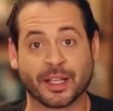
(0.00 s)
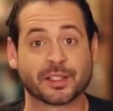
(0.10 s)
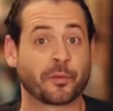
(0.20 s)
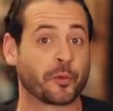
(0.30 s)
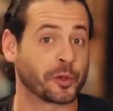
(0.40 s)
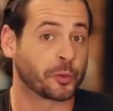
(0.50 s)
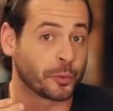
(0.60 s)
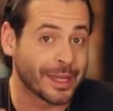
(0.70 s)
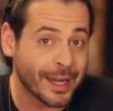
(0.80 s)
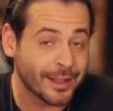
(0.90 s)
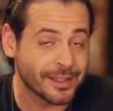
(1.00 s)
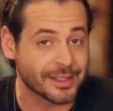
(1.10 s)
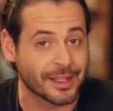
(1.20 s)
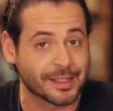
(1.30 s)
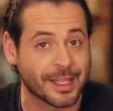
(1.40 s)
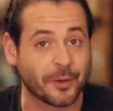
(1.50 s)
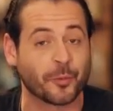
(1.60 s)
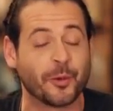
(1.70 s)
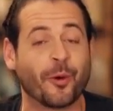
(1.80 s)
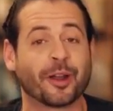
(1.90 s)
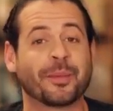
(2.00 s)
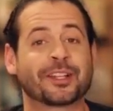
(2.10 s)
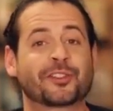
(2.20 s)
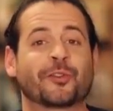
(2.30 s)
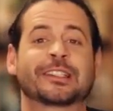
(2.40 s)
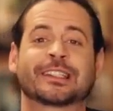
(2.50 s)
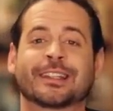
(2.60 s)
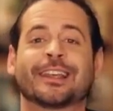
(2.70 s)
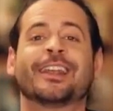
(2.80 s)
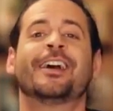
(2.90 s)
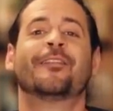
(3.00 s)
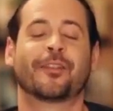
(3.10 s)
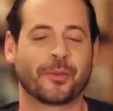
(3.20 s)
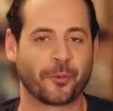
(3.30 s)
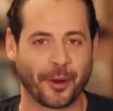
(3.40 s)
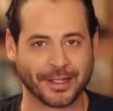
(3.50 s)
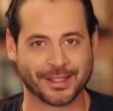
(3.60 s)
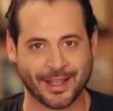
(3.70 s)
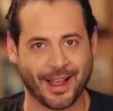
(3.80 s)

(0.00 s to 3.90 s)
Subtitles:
because if we're creating a sunset, we want to make sure it's lit from the right